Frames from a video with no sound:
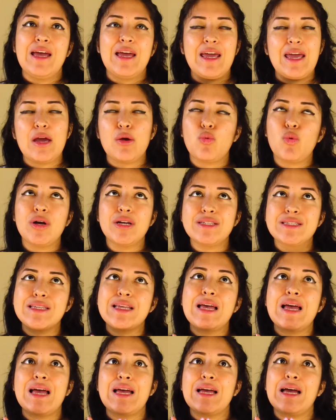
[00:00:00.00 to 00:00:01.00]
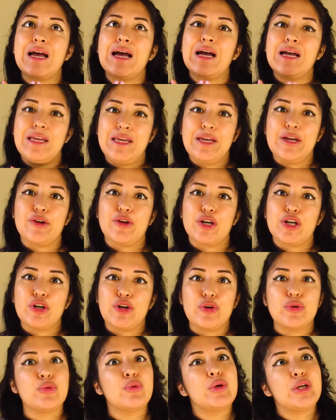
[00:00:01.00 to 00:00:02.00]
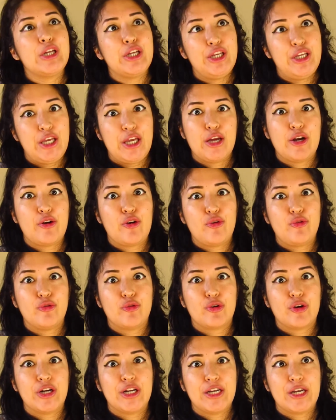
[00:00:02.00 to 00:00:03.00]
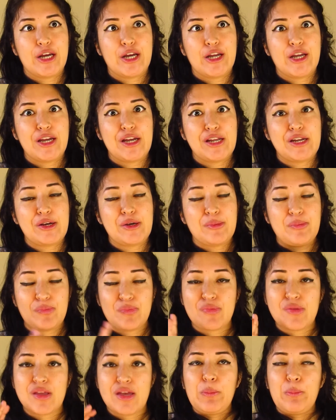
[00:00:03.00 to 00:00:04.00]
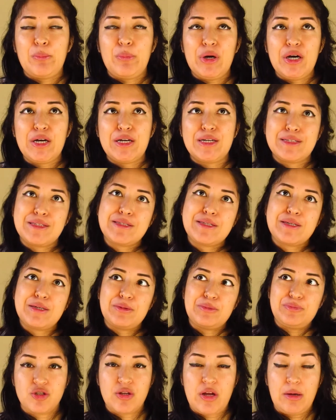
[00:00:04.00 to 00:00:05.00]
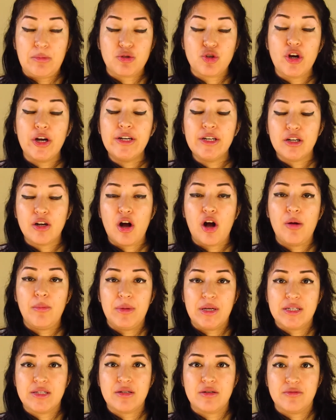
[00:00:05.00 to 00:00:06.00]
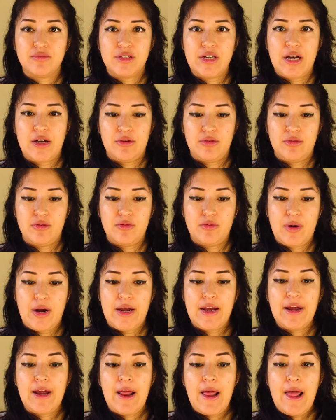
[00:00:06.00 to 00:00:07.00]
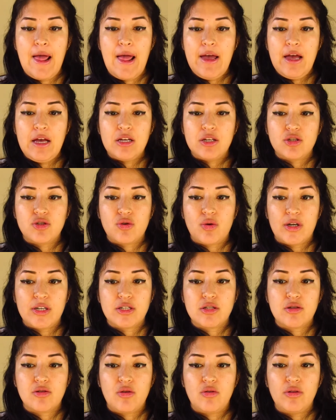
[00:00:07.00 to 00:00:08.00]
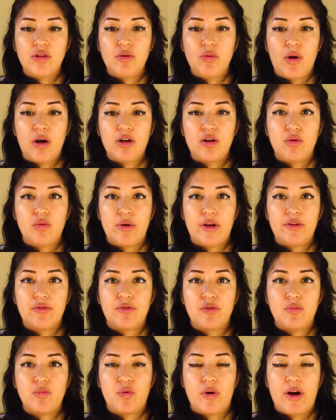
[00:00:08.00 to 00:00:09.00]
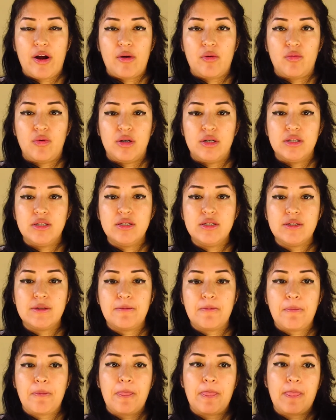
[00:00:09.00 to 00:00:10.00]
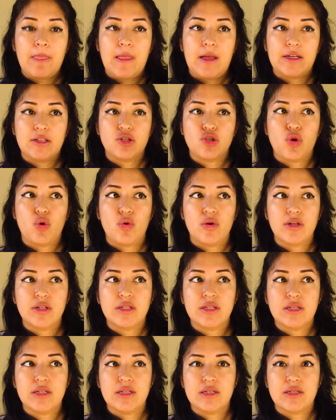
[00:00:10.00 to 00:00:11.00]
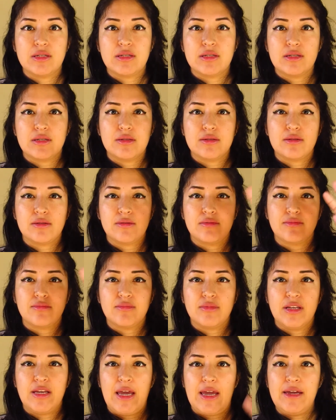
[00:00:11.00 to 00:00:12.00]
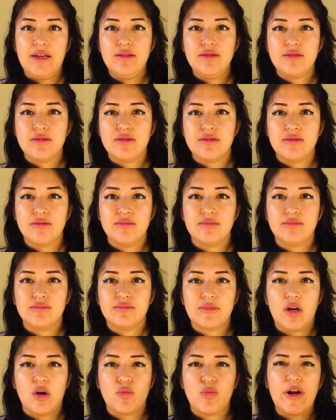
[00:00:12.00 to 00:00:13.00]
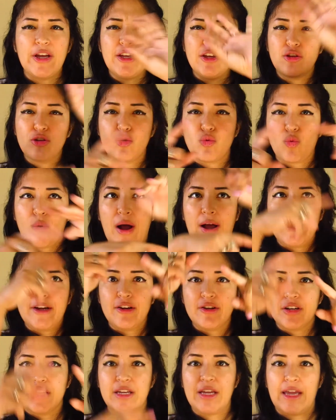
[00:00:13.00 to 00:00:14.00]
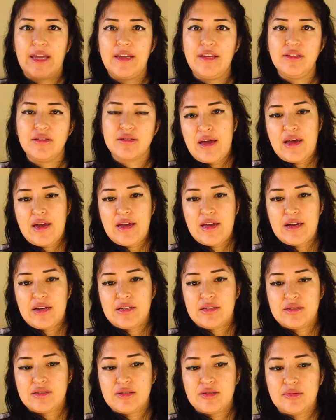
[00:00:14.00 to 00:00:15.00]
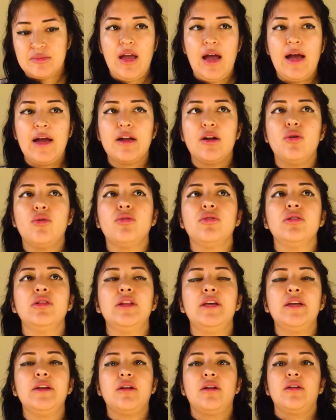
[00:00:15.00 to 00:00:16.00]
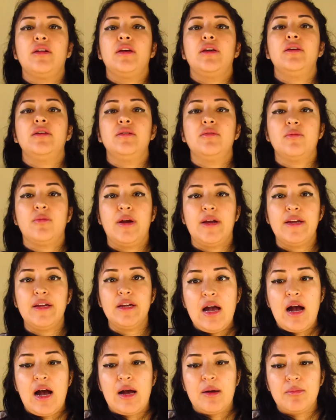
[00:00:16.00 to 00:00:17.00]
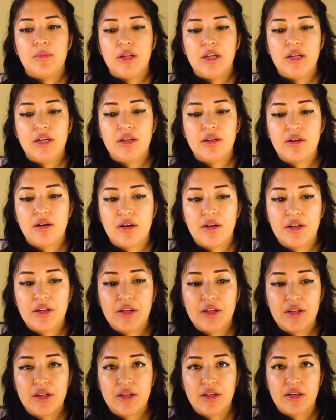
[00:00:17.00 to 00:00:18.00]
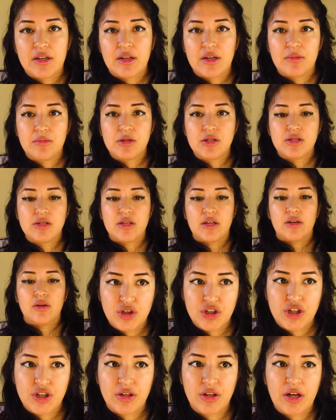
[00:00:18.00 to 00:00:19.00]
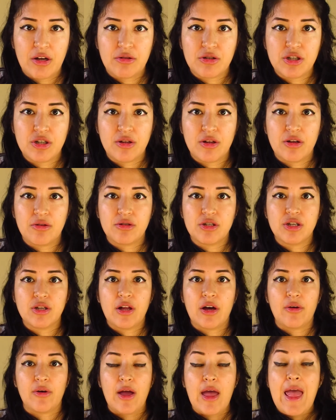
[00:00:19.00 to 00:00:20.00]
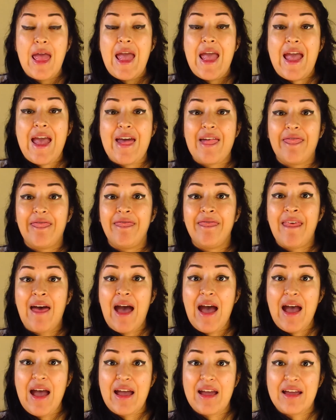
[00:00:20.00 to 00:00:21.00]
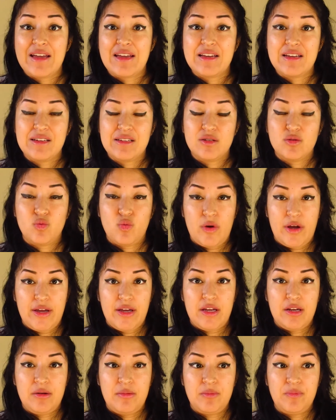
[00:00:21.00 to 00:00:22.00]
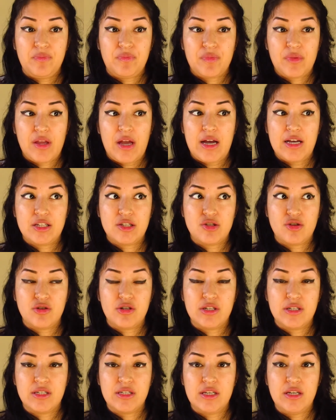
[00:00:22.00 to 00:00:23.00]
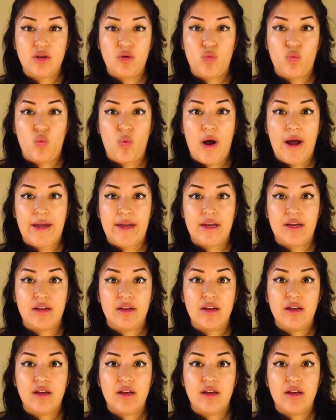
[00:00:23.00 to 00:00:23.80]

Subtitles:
It was a year ago. Get over it, Diana. But I'm trying to calm myself down, right? So I slowly walk away from where I was, like towards this gate, a regular wired gate, and I go to lean on it, right? I'm leaning on it and I'm just like, chill out. And that is when I started seeing white.